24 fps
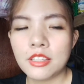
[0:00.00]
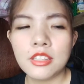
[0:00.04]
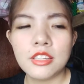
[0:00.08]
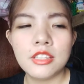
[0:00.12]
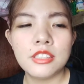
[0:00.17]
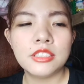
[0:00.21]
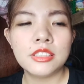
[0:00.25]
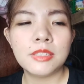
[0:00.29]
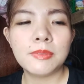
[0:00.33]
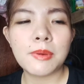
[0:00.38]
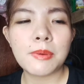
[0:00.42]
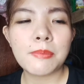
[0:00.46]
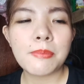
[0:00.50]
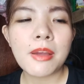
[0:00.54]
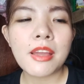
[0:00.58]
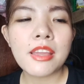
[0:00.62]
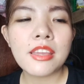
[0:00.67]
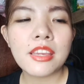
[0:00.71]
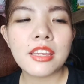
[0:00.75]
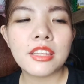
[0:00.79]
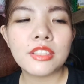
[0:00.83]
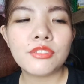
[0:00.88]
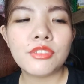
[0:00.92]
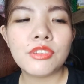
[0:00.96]
Si
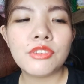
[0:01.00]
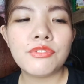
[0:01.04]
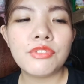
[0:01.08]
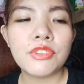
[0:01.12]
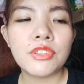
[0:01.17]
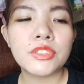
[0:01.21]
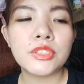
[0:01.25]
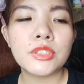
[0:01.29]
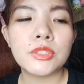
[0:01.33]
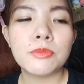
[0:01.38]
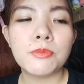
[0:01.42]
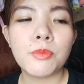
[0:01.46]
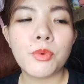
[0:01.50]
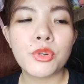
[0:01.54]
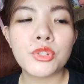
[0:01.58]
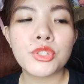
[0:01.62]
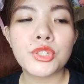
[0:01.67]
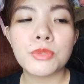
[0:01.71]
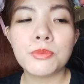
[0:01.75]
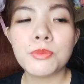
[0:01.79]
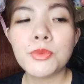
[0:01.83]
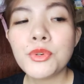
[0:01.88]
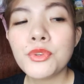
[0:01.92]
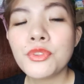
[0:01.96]
papaya, it reveals more
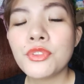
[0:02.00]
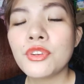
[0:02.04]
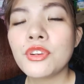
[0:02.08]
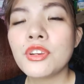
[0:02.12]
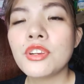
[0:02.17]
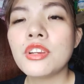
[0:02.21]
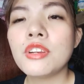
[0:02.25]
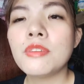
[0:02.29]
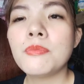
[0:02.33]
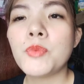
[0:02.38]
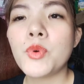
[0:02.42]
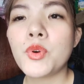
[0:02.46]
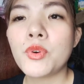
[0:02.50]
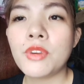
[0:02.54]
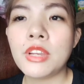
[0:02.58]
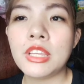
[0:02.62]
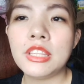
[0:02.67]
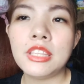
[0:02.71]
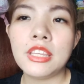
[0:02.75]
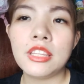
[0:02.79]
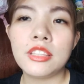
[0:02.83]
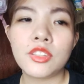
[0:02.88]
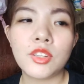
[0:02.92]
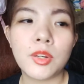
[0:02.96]
smoother, more
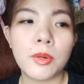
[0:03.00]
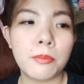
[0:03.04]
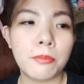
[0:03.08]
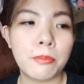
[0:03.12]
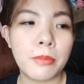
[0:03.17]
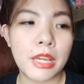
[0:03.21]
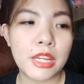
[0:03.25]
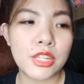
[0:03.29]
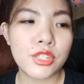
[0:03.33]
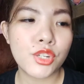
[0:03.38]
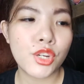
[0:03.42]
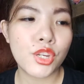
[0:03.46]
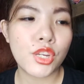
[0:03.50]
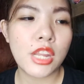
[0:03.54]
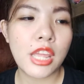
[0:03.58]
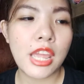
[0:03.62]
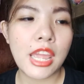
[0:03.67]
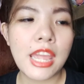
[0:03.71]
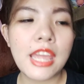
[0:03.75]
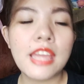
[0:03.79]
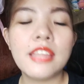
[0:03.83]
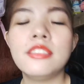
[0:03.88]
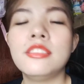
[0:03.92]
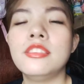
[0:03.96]
radiant complexion,
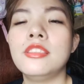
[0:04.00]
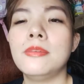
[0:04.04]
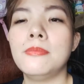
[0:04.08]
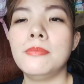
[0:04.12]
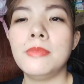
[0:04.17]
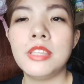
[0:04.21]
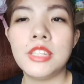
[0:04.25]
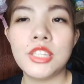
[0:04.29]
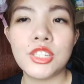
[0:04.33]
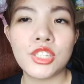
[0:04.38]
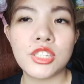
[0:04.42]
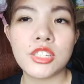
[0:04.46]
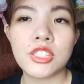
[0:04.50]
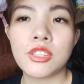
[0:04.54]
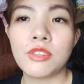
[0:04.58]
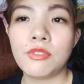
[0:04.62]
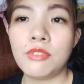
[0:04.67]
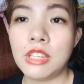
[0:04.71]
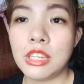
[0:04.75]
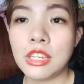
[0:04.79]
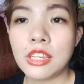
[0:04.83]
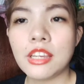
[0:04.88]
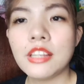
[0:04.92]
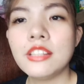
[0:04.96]
and diminishes
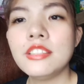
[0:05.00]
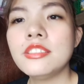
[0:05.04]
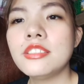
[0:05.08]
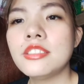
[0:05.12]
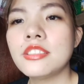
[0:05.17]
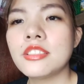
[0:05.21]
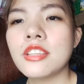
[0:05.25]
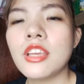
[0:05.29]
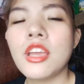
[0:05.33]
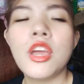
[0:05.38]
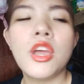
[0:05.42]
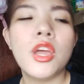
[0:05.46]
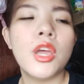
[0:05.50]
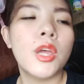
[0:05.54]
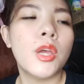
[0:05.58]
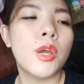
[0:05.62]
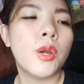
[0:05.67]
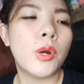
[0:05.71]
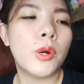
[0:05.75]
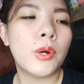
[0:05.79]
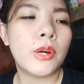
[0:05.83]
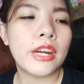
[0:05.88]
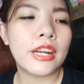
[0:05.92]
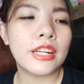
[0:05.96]
wrinkles.
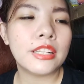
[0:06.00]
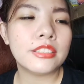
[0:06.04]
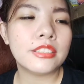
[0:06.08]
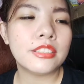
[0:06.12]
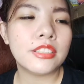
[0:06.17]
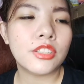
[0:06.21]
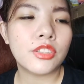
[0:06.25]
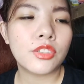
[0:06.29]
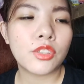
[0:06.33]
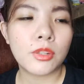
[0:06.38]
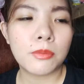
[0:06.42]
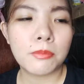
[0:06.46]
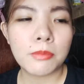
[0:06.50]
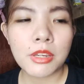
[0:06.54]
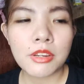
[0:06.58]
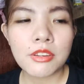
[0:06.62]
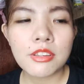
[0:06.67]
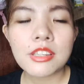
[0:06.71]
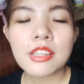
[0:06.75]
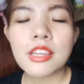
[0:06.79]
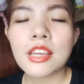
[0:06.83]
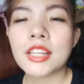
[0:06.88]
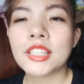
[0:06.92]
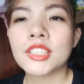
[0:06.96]
While si turmeric
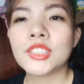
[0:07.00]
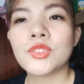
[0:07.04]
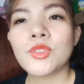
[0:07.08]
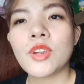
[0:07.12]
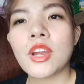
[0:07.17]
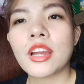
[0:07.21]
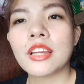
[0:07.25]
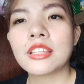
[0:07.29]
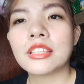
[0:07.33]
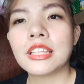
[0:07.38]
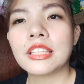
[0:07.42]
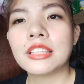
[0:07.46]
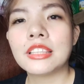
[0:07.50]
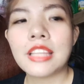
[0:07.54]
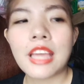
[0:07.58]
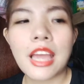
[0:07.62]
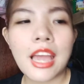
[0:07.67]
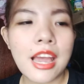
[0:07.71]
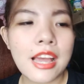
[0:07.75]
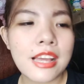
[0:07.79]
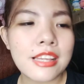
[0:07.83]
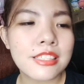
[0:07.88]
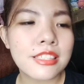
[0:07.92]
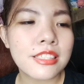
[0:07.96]
extract, it
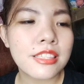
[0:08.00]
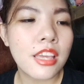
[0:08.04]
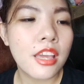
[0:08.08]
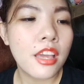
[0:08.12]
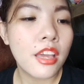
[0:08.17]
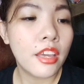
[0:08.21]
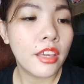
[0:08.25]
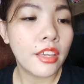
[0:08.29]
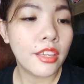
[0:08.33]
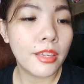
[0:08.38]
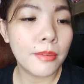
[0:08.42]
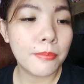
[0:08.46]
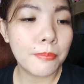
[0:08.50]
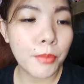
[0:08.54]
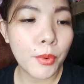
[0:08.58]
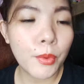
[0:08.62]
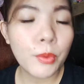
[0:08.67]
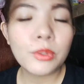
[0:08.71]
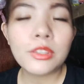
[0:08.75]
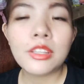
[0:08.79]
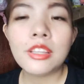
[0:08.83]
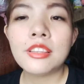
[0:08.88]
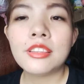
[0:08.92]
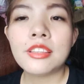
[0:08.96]
has a
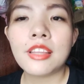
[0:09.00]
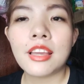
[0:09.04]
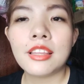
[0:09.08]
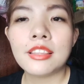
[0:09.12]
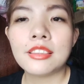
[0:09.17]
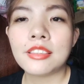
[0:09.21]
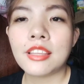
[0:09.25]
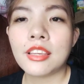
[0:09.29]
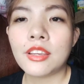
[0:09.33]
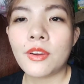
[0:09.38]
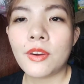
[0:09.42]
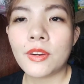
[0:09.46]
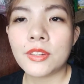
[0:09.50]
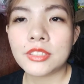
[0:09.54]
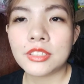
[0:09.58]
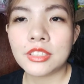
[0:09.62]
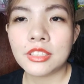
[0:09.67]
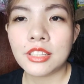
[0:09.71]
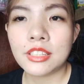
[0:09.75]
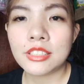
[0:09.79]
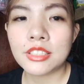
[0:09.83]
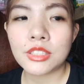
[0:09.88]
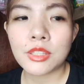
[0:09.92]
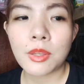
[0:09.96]
potent
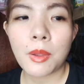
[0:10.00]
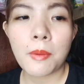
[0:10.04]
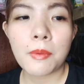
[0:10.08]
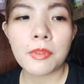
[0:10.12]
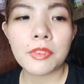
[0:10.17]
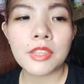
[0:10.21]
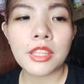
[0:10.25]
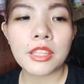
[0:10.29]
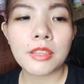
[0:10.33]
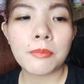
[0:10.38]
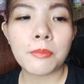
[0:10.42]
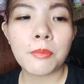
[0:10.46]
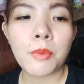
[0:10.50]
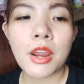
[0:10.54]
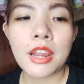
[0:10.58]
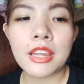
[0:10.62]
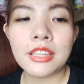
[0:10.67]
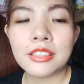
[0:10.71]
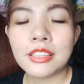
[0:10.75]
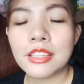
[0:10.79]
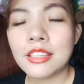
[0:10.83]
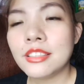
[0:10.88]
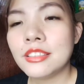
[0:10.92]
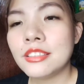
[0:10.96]
antioxidant that
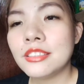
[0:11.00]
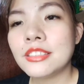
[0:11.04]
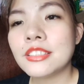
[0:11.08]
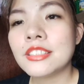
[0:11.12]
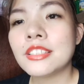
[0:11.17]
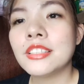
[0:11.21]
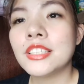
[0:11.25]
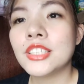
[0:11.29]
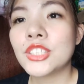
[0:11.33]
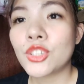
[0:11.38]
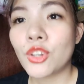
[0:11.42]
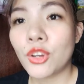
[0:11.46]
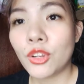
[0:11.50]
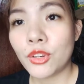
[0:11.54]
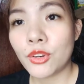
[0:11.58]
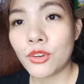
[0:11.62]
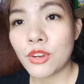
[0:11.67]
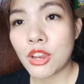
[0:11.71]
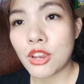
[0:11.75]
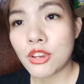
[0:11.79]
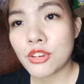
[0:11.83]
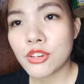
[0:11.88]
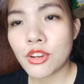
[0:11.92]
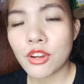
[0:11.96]
brightens
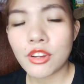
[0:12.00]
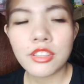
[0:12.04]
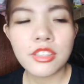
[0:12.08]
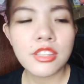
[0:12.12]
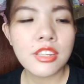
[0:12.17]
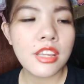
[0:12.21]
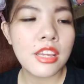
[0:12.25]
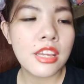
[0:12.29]
discoloration.